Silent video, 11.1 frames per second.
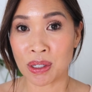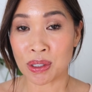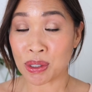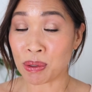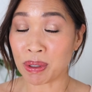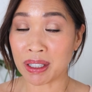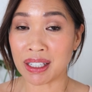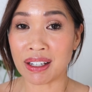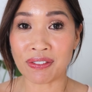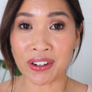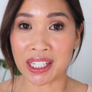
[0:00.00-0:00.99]
So
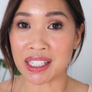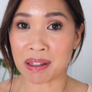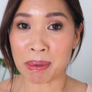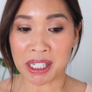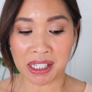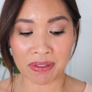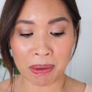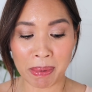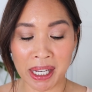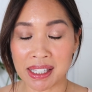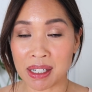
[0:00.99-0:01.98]
really finding the best of the
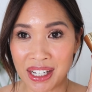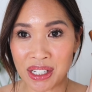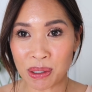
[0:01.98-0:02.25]
best.